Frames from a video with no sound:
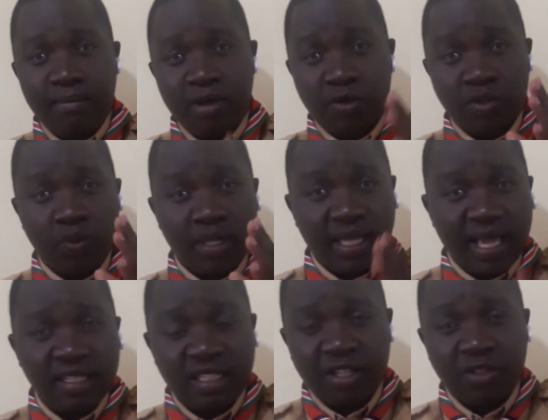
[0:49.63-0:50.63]
Because when the
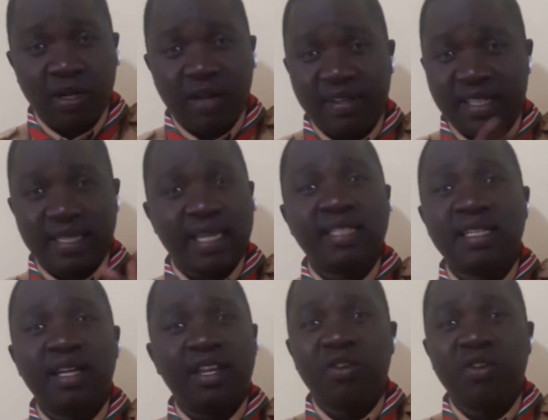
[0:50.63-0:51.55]
young generation have exciting